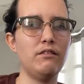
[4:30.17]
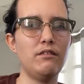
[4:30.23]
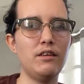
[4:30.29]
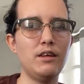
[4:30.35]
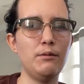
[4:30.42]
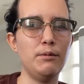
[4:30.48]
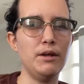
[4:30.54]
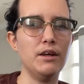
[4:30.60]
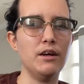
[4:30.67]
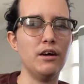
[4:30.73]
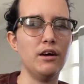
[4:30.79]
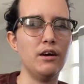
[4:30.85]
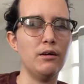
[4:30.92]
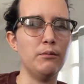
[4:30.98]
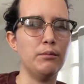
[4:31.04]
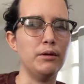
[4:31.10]

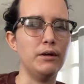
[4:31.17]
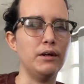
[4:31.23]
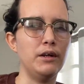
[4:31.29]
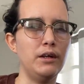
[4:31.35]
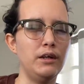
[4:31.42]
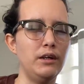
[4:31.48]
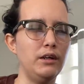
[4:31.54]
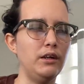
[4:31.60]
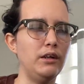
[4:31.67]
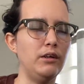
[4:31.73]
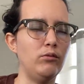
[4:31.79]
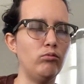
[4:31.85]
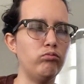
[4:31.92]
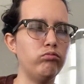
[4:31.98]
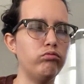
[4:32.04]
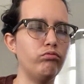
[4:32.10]
TBR by,
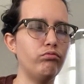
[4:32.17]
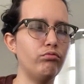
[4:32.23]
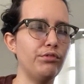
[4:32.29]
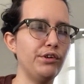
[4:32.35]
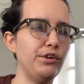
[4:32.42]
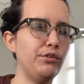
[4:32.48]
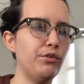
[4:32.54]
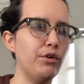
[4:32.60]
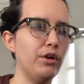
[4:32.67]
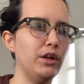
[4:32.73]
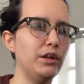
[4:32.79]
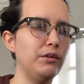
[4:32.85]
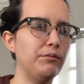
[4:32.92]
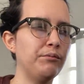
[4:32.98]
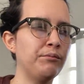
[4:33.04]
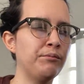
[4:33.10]
what do you call
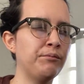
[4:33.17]
it?